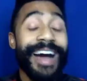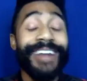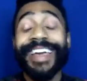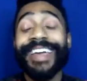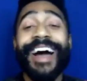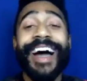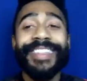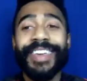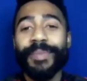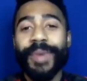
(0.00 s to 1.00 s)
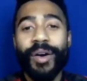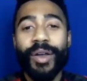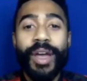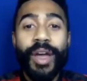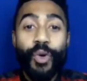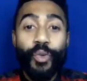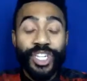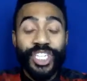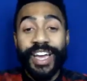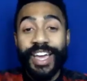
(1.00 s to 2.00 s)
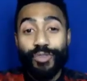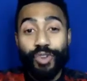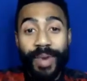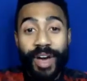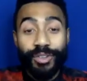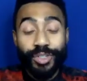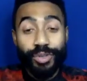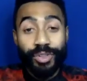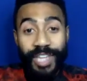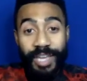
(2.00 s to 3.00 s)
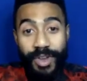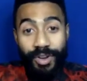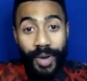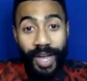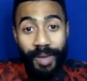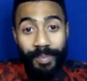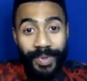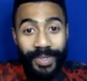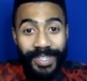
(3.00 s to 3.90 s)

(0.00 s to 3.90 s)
like, I think about wishing I had role models who looked like me growing up,